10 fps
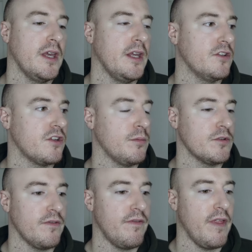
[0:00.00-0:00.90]
in
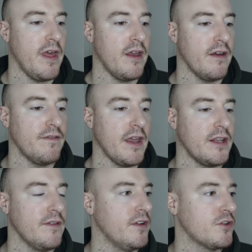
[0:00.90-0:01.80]
terms of their
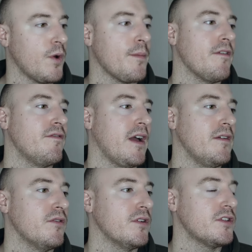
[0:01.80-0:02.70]
effectiveness. One of my
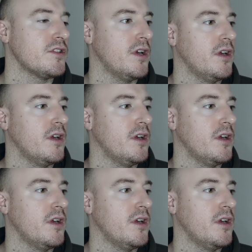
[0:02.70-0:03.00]
favourites,